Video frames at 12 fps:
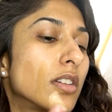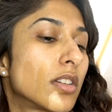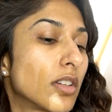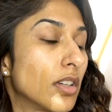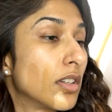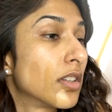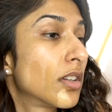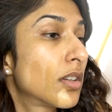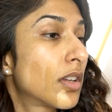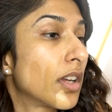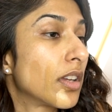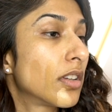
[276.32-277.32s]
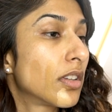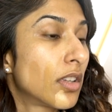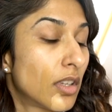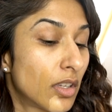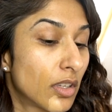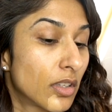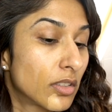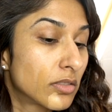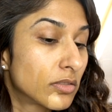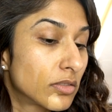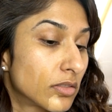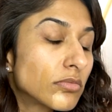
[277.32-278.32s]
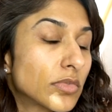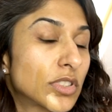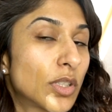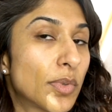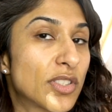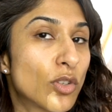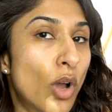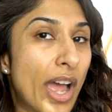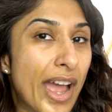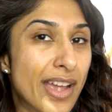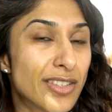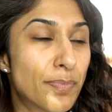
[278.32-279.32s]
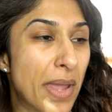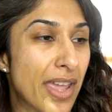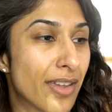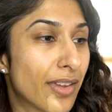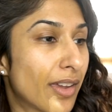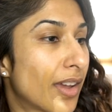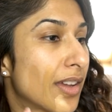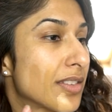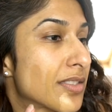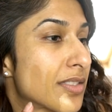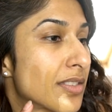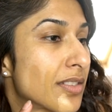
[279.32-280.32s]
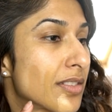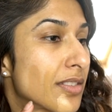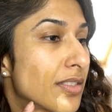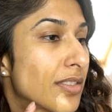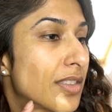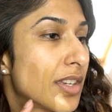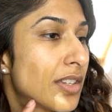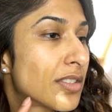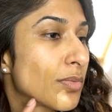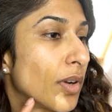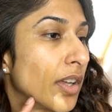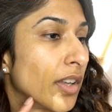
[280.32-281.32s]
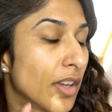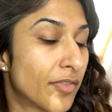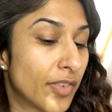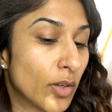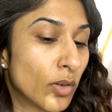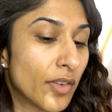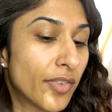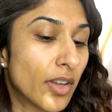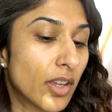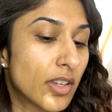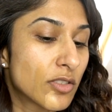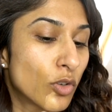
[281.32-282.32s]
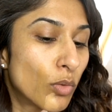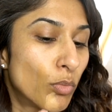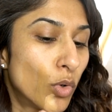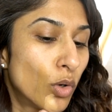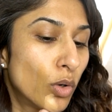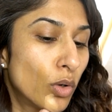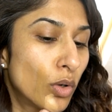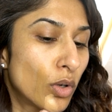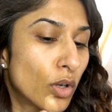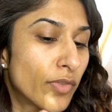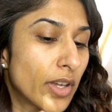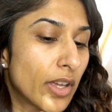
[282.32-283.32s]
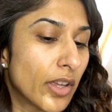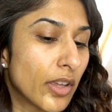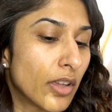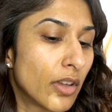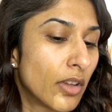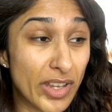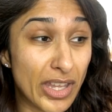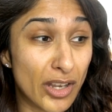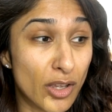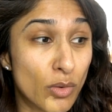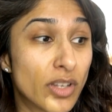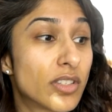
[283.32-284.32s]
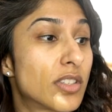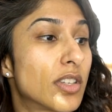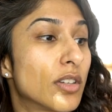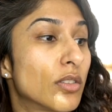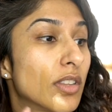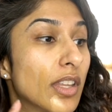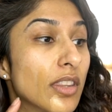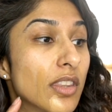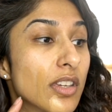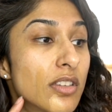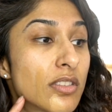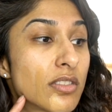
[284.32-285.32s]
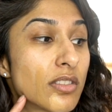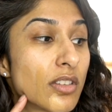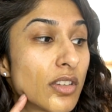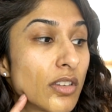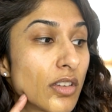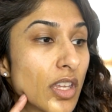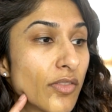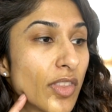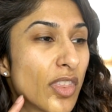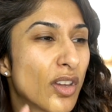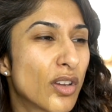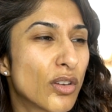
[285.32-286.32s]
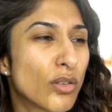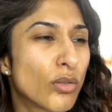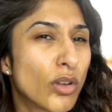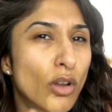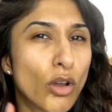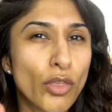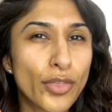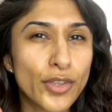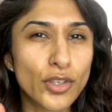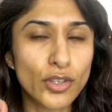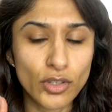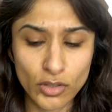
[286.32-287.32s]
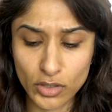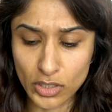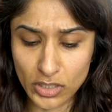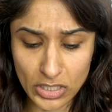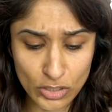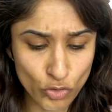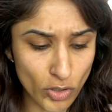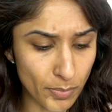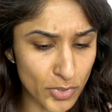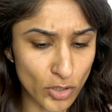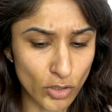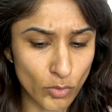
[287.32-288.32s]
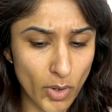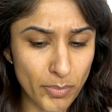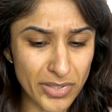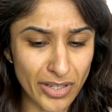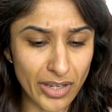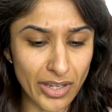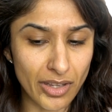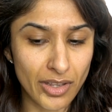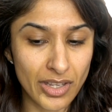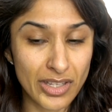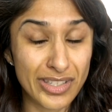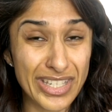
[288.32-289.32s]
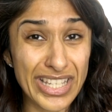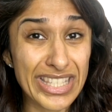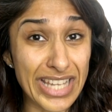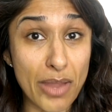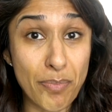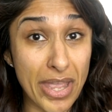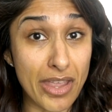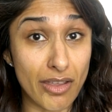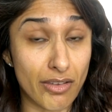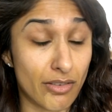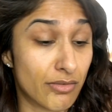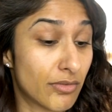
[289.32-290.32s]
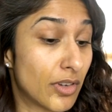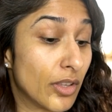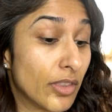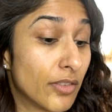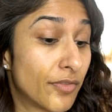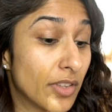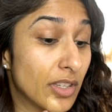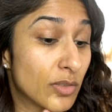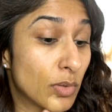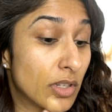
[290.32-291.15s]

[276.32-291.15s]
Ah, okay. So it's not as pink as this one, I feel. I feel like it's got more of a yellow undertone than this, even though on the description on the website did say pink for this